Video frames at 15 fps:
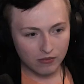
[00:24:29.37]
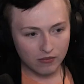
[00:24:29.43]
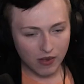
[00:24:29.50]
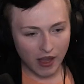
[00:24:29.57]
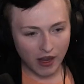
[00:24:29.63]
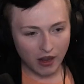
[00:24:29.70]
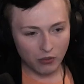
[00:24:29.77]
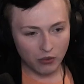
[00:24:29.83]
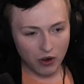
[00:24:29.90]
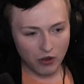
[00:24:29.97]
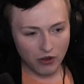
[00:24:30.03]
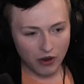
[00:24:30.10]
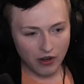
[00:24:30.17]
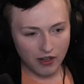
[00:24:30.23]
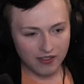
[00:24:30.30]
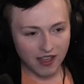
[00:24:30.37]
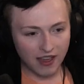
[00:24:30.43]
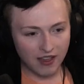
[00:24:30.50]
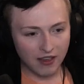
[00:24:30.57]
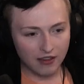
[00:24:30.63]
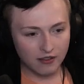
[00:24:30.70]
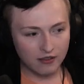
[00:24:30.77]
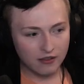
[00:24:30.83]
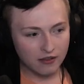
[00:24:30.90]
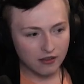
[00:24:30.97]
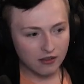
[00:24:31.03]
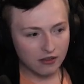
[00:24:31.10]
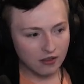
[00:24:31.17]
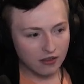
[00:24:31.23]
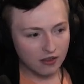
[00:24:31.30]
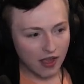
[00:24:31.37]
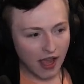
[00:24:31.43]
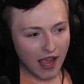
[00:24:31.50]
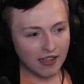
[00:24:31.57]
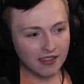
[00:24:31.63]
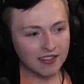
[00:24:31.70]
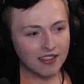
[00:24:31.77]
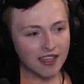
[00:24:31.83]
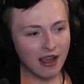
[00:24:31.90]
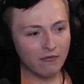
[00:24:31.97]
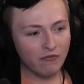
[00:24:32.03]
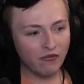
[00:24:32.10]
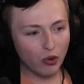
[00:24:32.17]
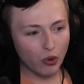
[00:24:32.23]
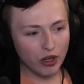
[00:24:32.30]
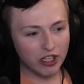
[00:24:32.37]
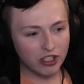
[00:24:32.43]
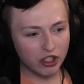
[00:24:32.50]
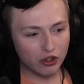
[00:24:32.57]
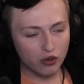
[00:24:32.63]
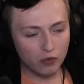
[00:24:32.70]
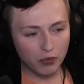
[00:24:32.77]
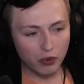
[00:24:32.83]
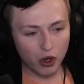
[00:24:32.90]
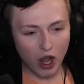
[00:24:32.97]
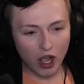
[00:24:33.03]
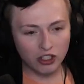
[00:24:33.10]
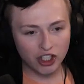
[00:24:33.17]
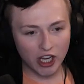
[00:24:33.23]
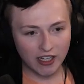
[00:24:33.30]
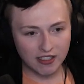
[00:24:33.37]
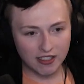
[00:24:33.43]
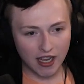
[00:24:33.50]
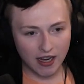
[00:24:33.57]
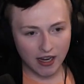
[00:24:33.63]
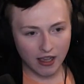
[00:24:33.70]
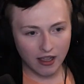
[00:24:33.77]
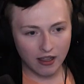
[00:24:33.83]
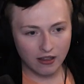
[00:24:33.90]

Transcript: Hang on, we'll go there in a second. Enzyme 42 project data.